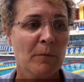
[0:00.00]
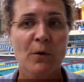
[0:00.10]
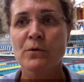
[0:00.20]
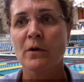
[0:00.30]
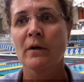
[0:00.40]

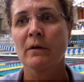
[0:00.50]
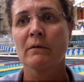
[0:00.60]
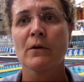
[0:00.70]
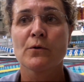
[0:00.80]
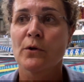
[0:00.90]
those are
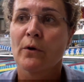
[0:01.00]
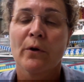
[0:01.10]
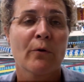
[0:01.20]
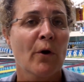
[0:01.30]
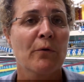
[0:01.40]

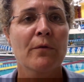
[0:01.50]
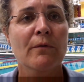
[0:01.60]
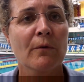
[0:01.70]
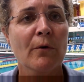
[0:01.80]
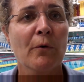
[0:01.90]
her
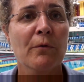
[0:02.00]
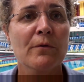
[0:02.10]
growth